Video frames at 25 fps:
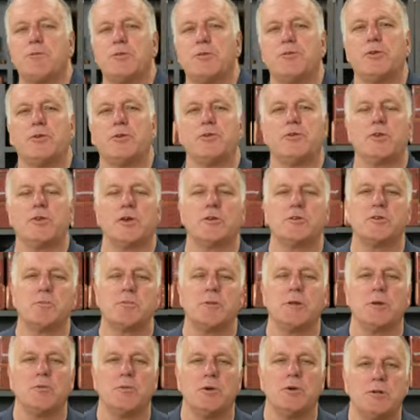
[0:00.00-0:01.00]
is
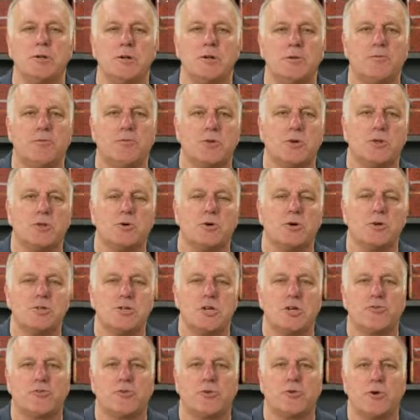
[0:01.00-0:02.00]
something we did for the
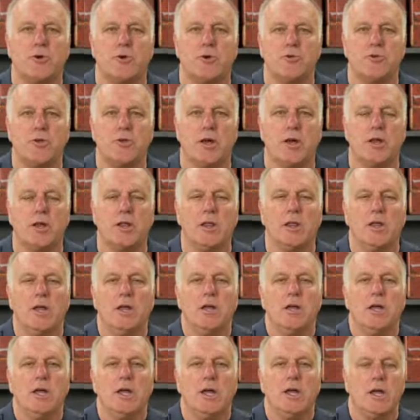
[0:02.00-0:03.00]
Dorchester Hotel
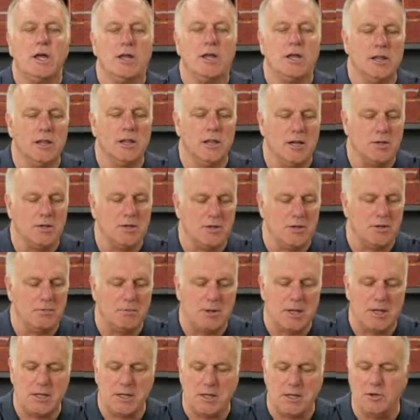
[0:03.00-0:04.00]
in London
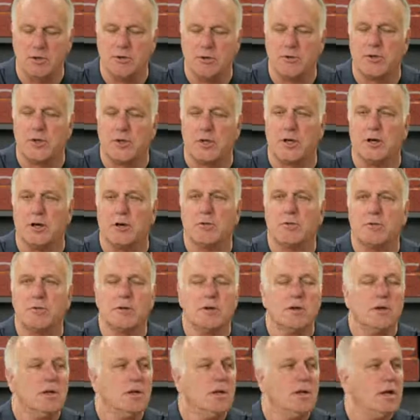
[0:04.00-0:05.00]
many years ago.
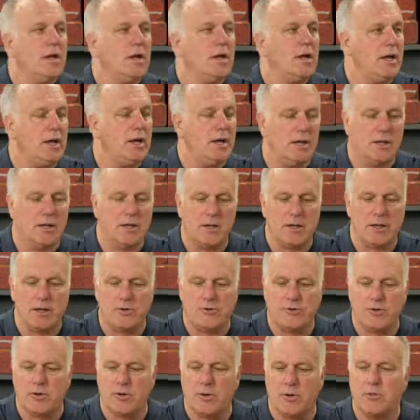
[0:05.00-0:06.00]
And
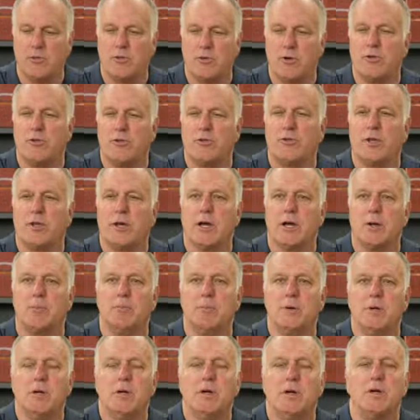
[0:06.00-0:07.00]
so it was,
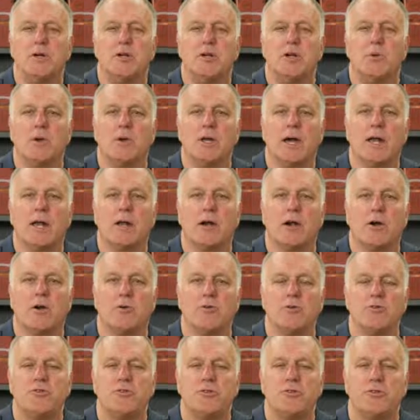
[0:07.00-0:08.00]
we had our
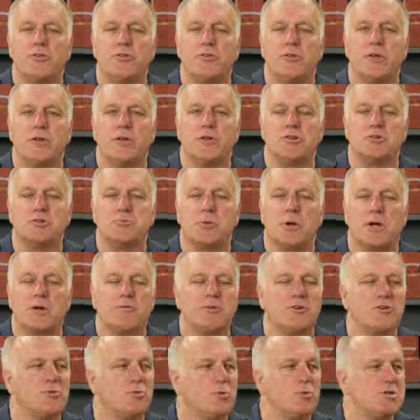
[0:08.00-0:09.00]
own English
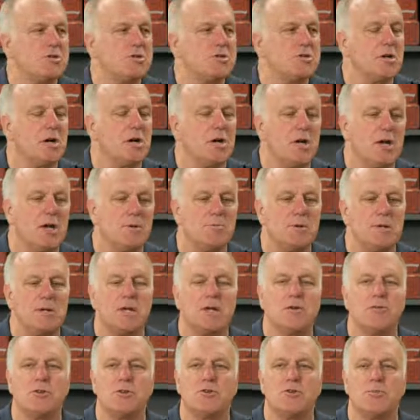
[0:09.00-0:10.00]
breakfast, which had been
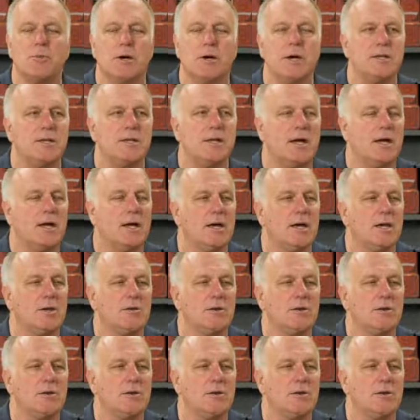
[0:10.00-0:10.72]
given to my dad